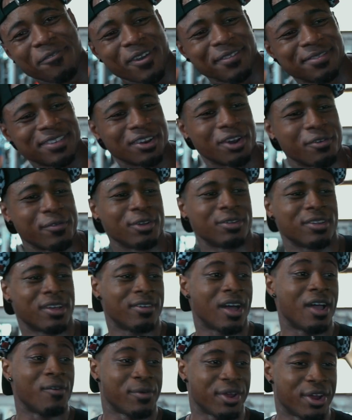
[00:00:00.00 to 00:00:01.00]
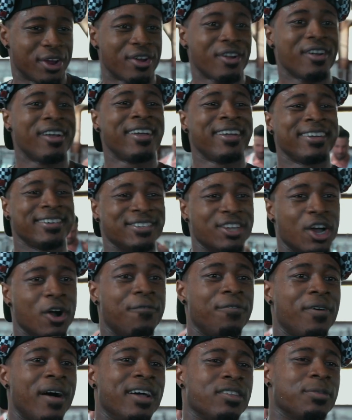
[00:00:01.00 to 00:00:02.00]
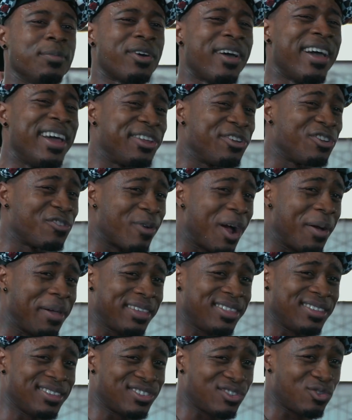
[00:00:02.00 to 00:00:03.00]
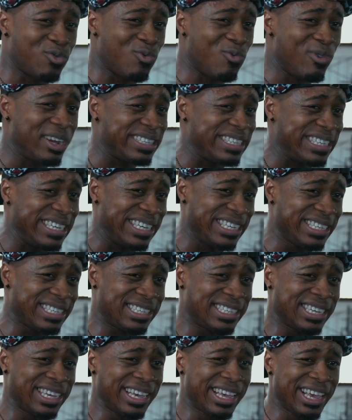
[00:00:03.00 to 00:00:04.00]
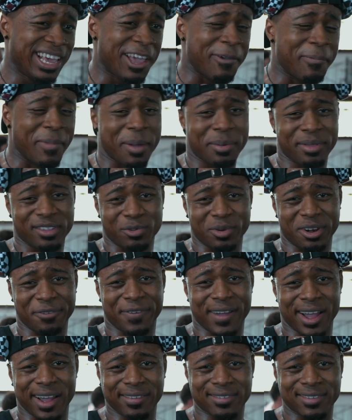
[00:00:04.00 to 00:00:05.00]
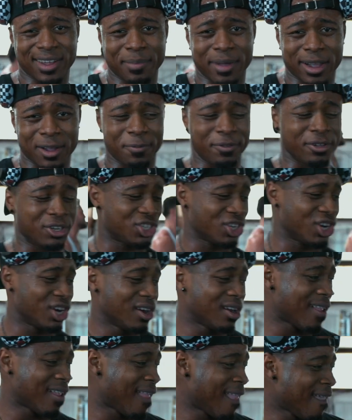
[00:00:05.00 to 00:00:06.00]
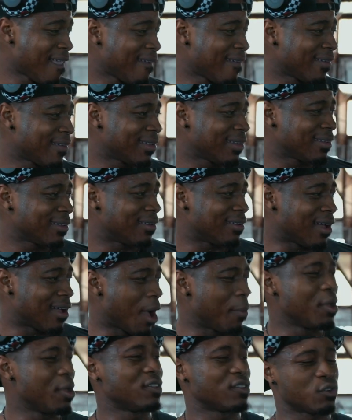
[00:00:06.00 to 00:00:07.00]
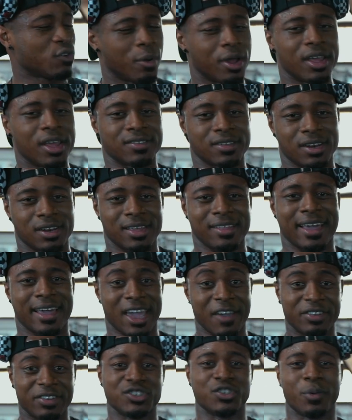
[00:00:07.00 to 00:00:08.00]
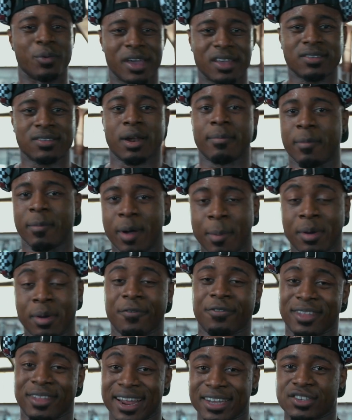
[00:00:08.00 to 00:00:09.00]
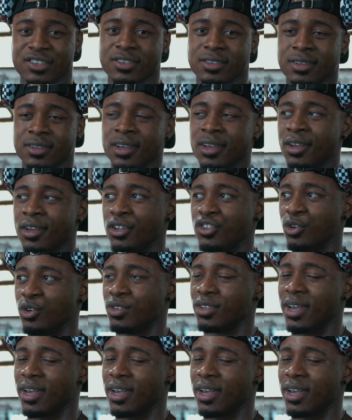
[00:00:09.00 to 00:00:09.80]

15 on rear delt, rear Dove flies. I'm gonna go ahead and use probably like the 20s, maybe the 25s. I'm not completely sure. I'm gonna use the 20s and like if it's too easy, I'm gonna bump it up the next two